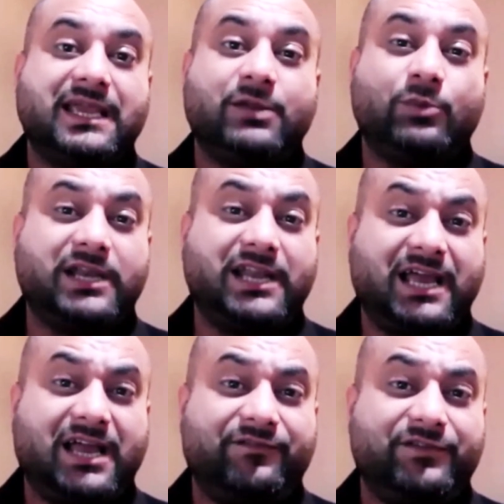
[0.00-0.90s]
In
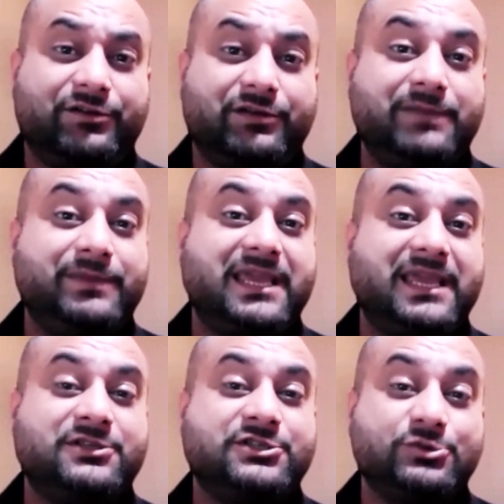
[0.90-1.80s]
1.5 years, he
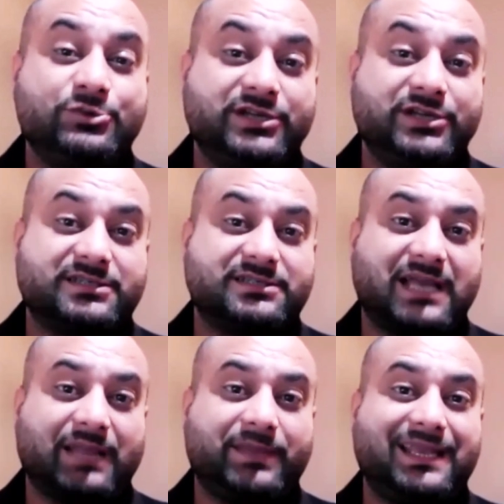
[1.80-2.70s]
became a junior
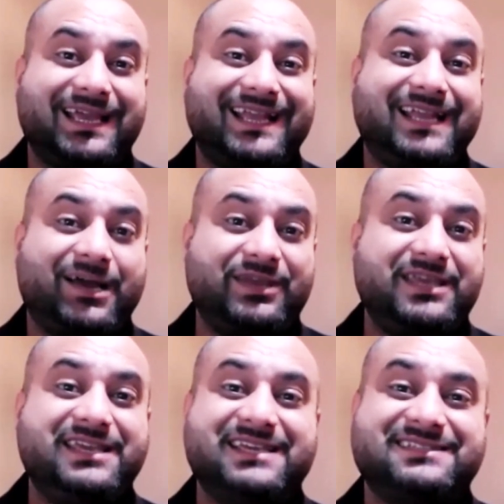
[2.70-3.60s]
sysadmin, and now
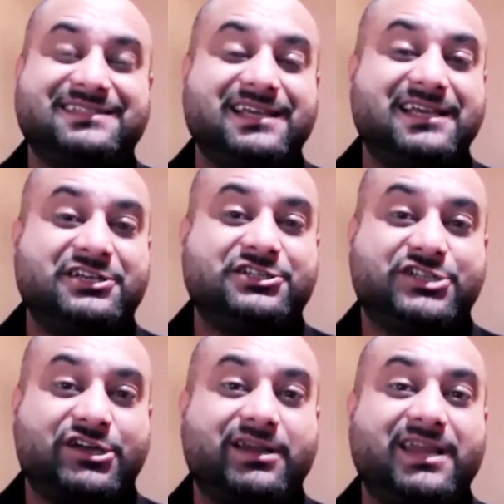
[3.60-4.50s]
he is
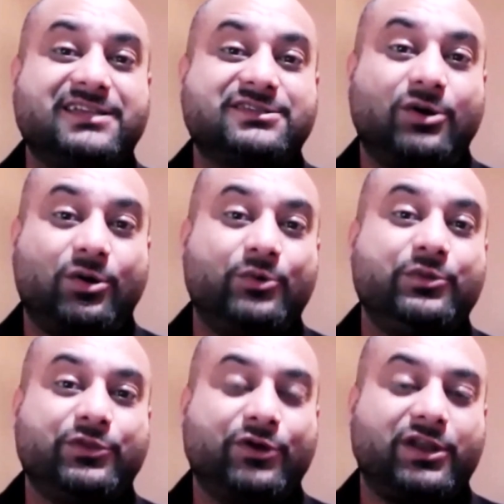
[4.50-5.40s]
sharing his
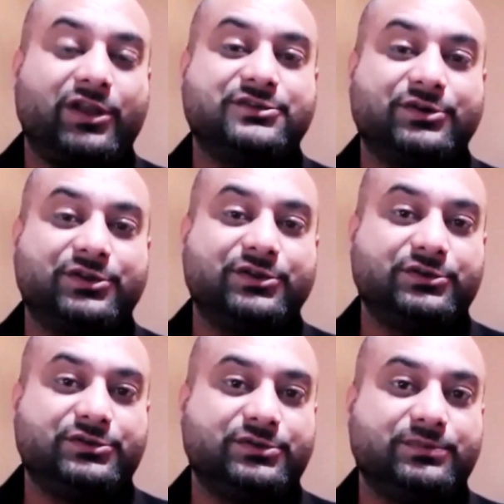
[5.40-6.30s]
own knowledge on
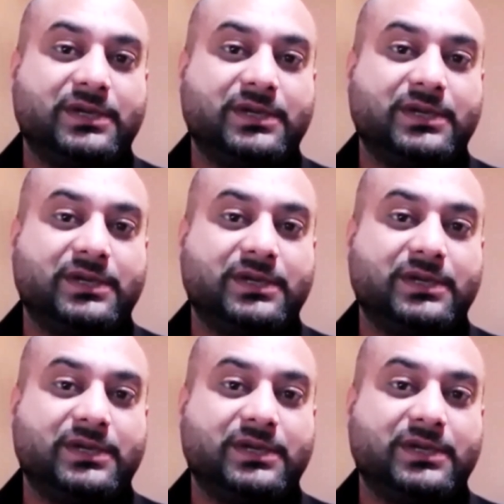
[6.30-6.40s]
YouTube.